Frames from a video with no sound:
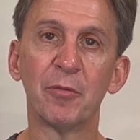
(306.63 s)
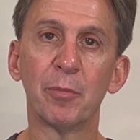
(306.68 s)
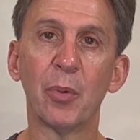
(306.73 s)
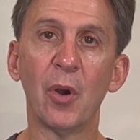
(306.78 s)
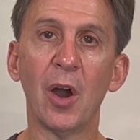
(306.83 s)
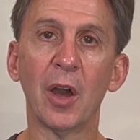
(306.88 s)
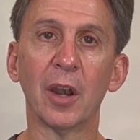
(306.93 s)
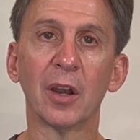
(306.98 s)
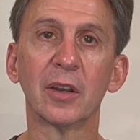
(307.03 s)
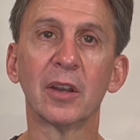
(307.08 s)

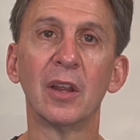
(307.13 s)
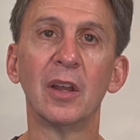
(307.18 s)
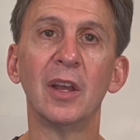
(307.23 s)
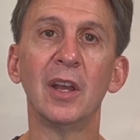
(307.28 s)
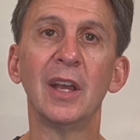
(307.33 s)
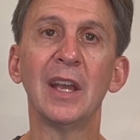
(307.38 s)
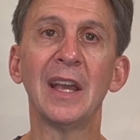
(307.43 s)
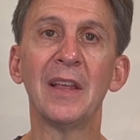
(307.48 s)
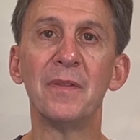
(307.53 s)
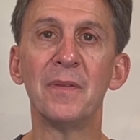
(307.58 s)
product,
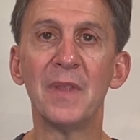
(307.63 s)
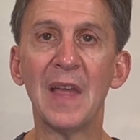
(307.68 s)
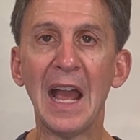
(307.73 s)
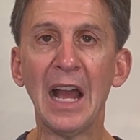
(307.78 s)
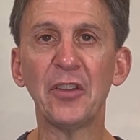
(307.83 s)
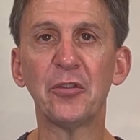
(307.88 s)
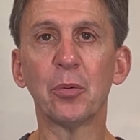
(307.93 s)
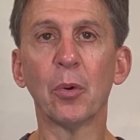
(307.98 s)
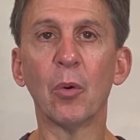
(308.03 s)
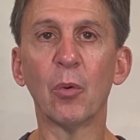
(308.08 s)
and
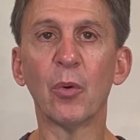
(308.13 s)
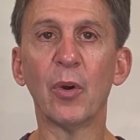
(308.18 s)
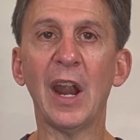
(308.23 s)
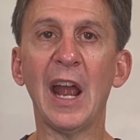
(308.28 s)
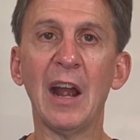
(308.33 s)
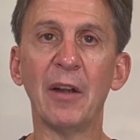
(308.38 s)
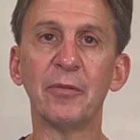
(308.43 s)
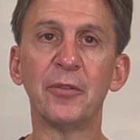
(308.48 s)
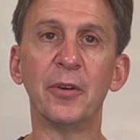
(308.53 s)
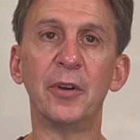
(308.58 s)
that's what we're
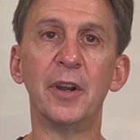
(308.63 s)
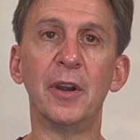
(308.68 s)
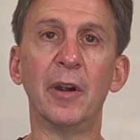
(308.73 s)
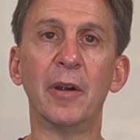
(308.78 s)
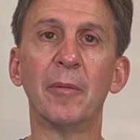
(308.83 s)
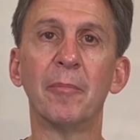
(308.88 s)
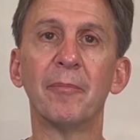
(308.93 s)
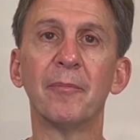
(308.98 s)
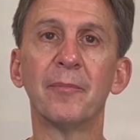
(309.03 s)
after here.